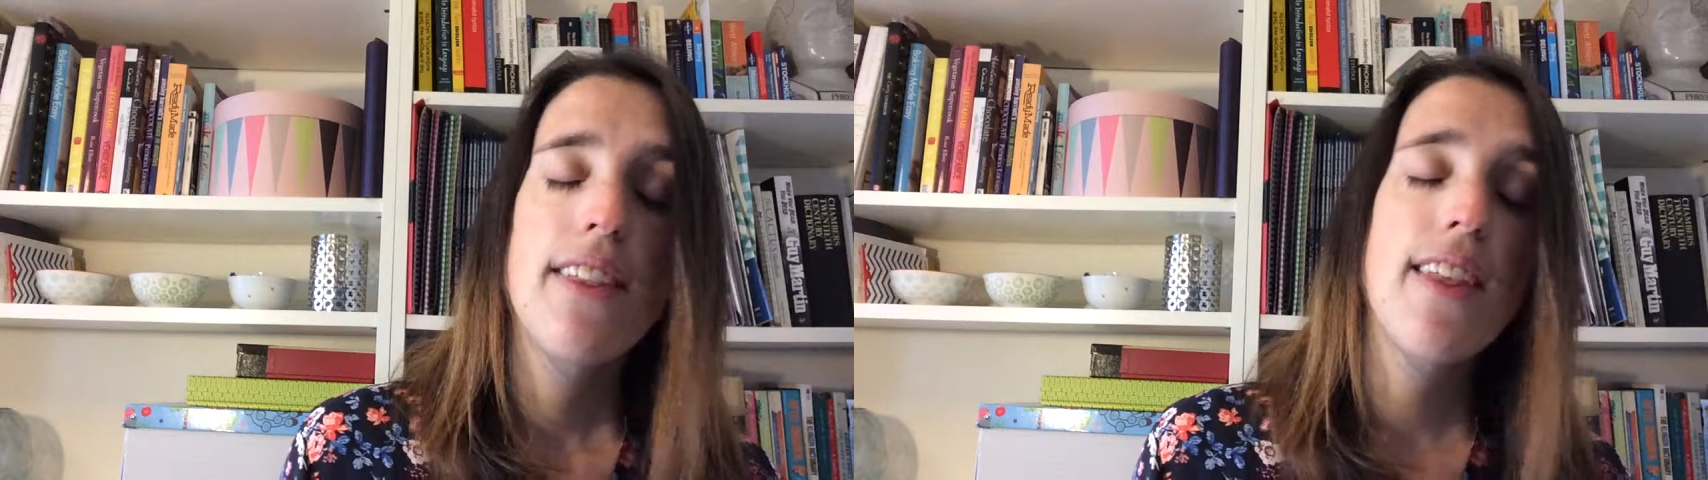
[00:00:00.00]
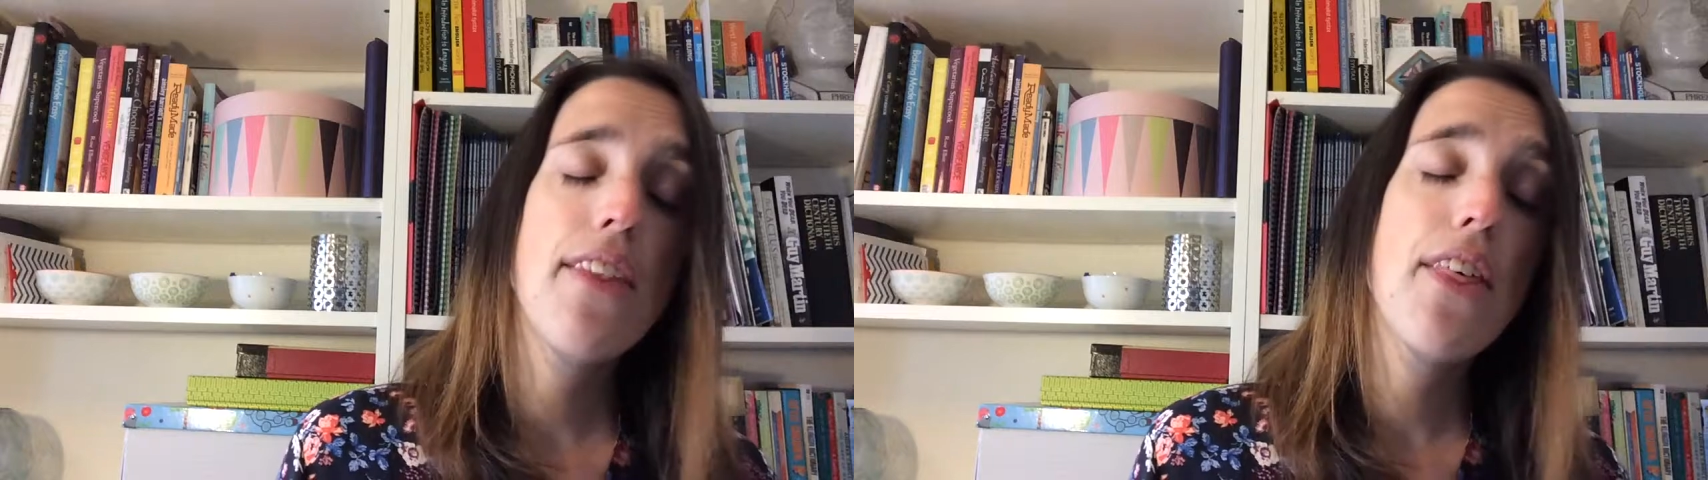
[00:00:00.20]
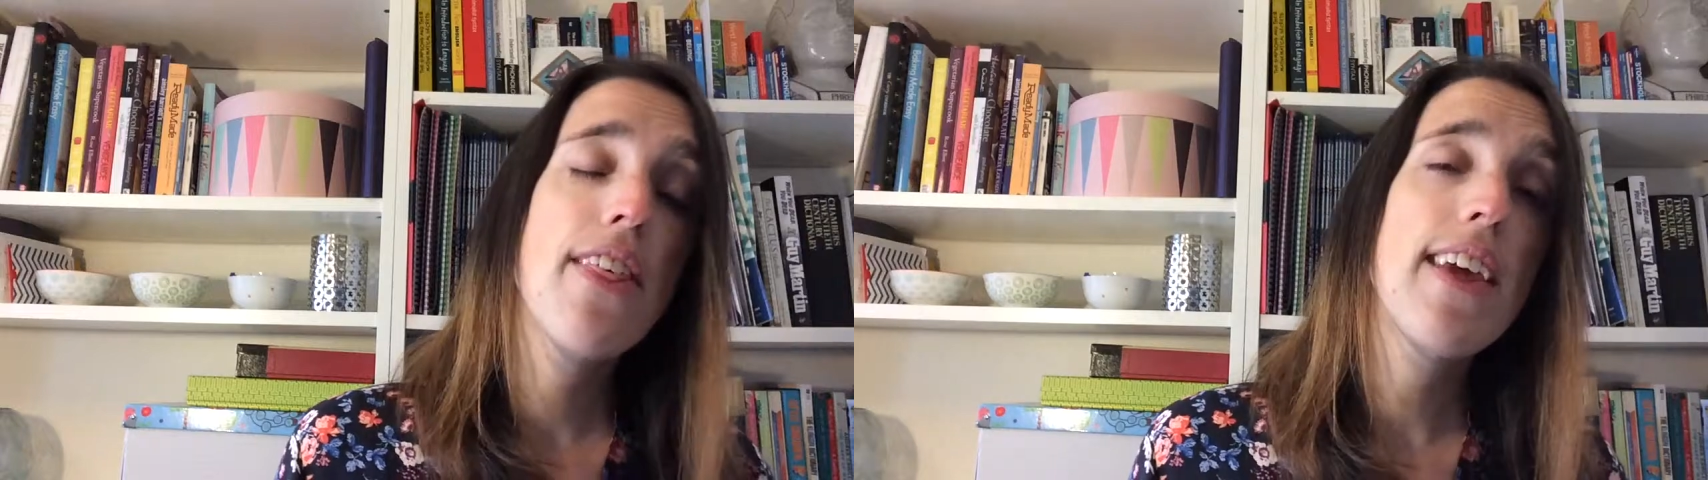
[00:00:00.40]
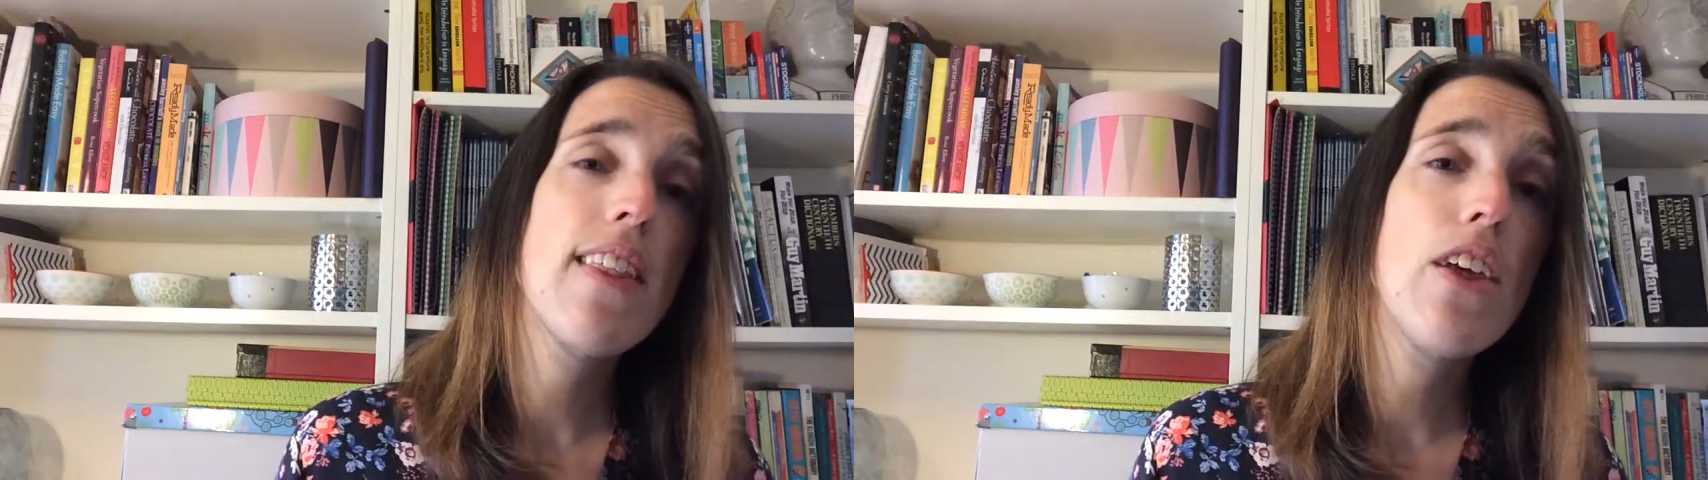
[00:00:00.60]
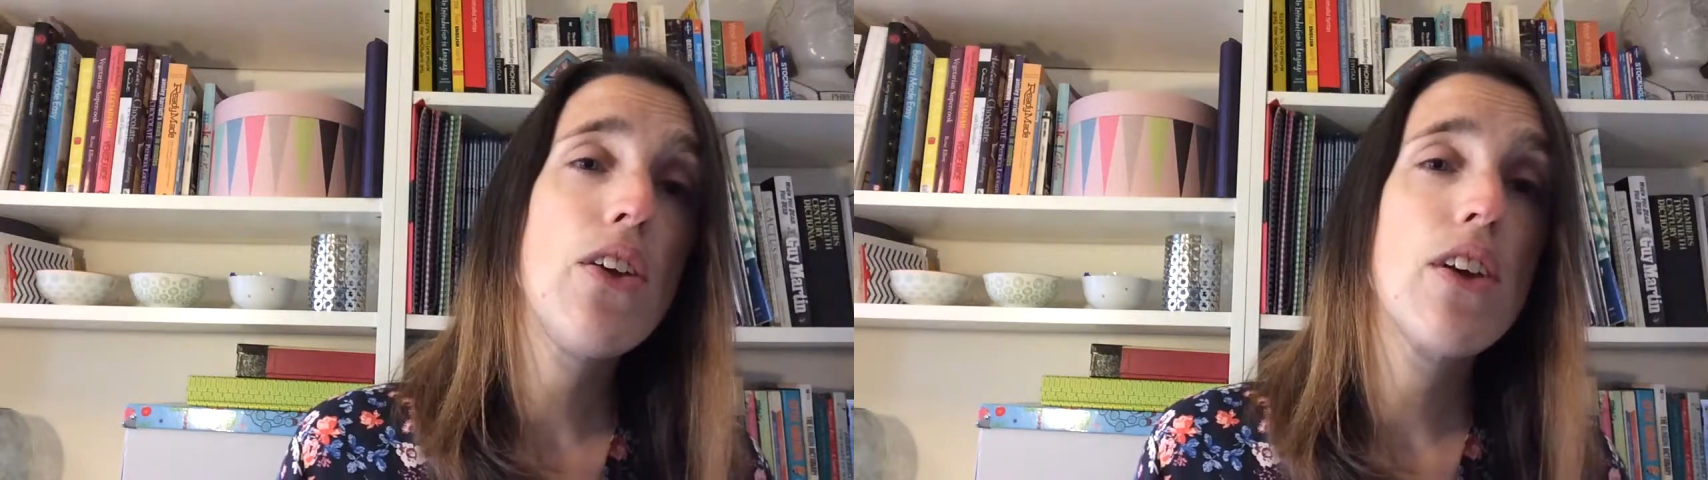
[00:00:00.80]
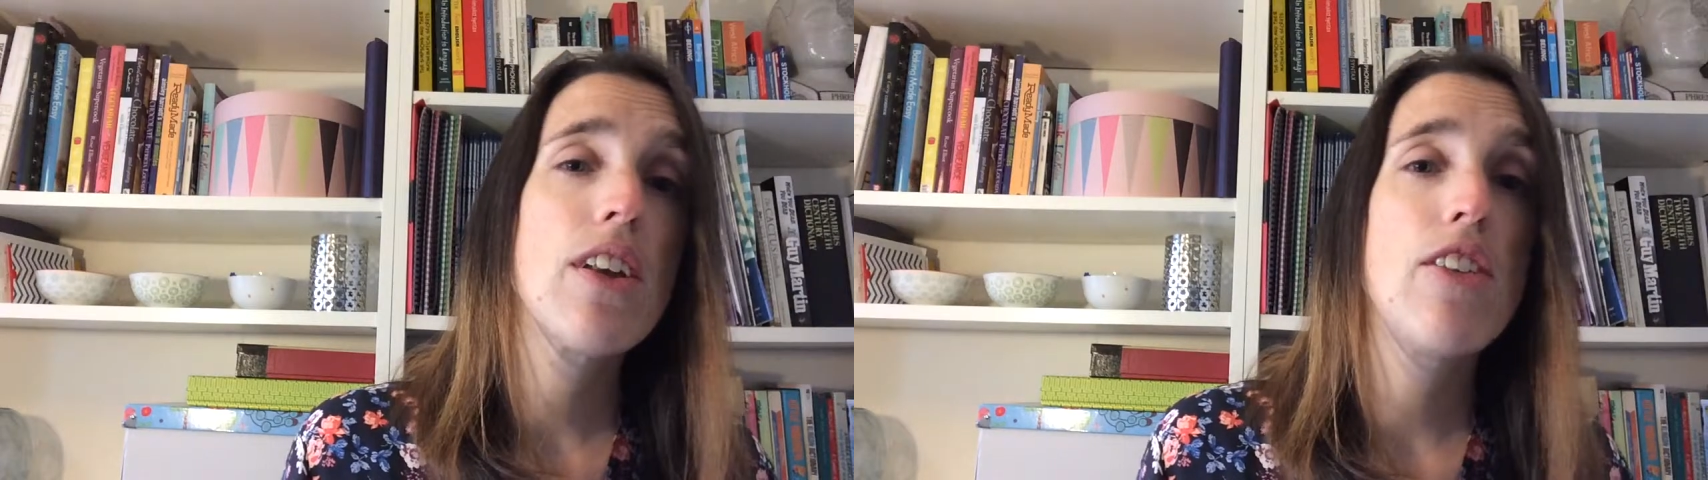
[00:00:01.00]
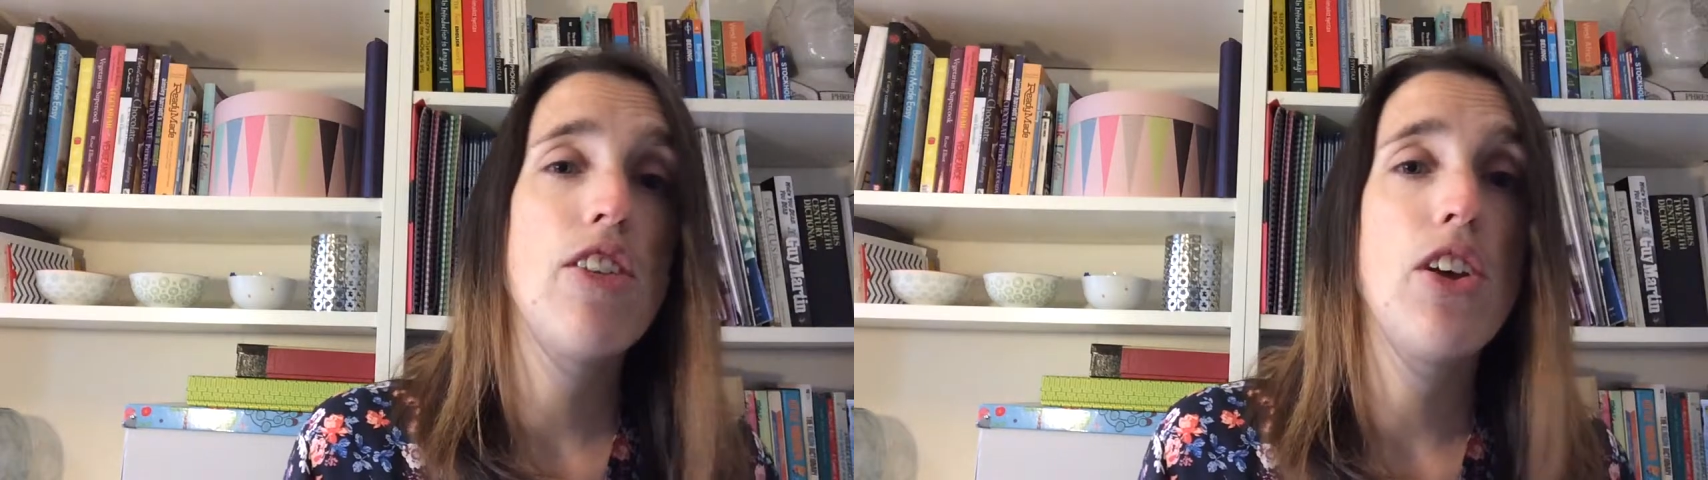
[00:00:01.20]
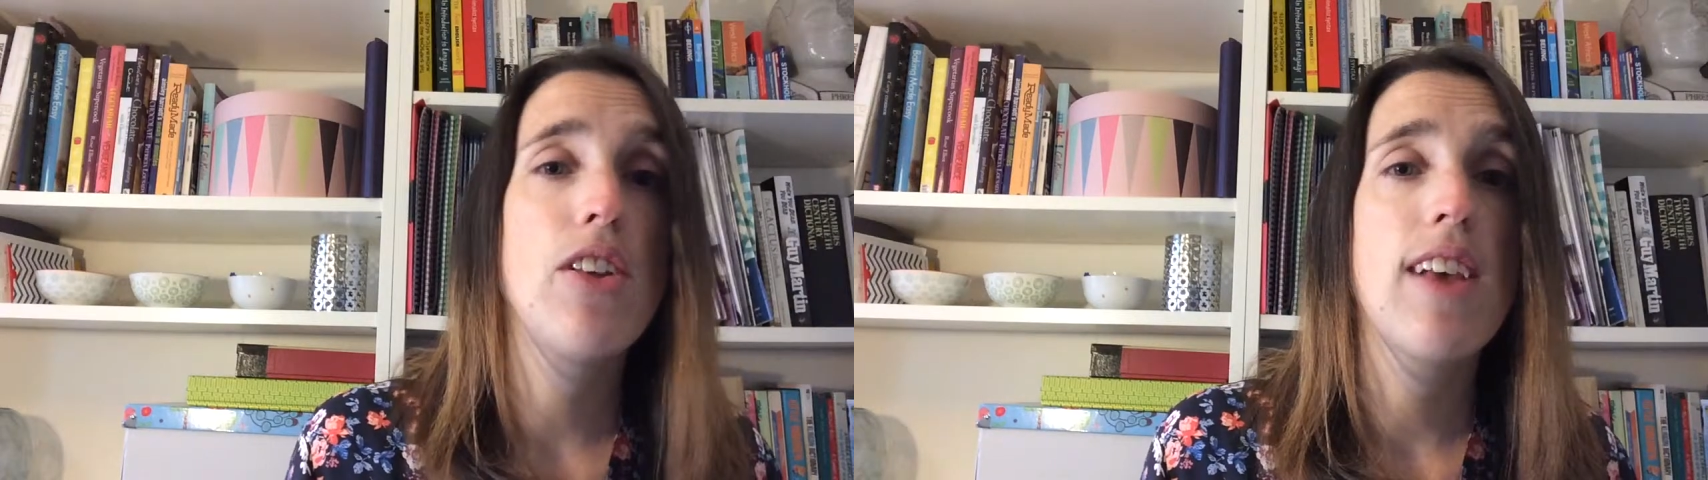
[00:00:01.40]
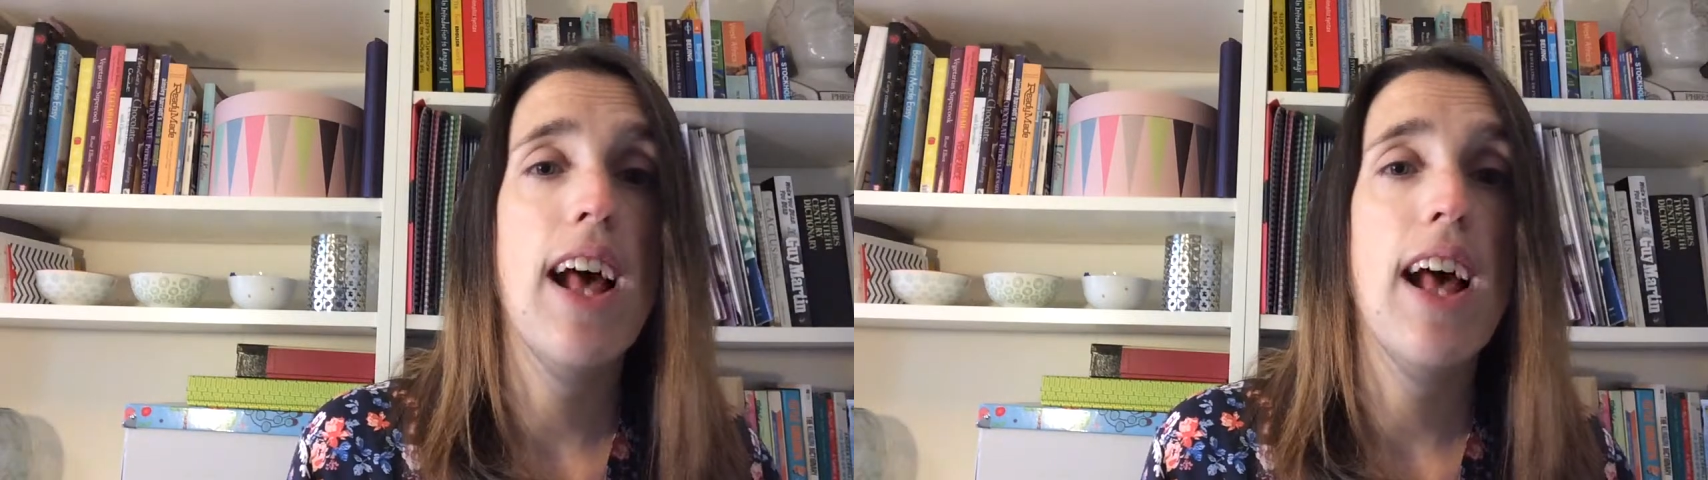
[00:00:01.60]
The other thing that you can do to